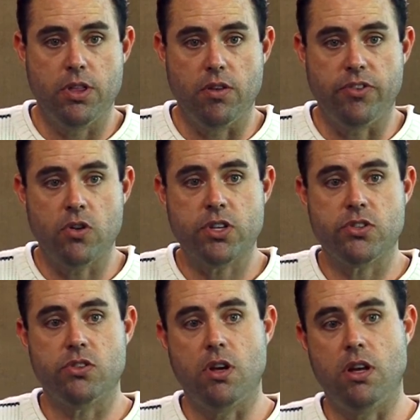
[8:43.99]
The focus
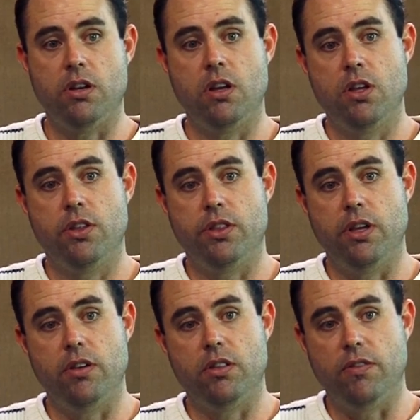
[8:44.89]
is on
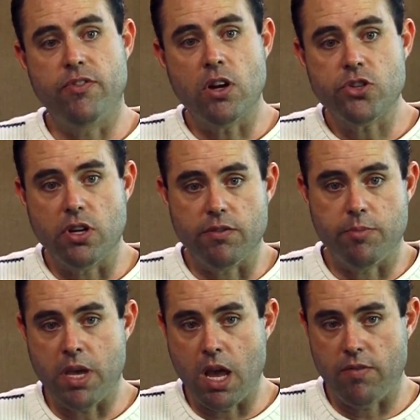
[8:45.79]
the function of the
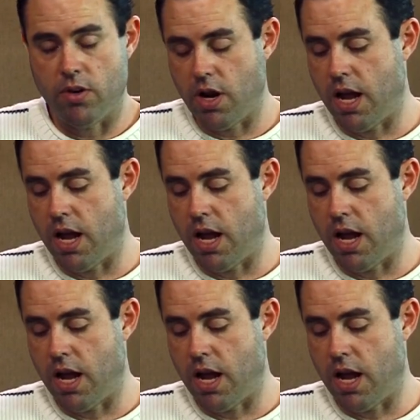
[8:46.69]
behavior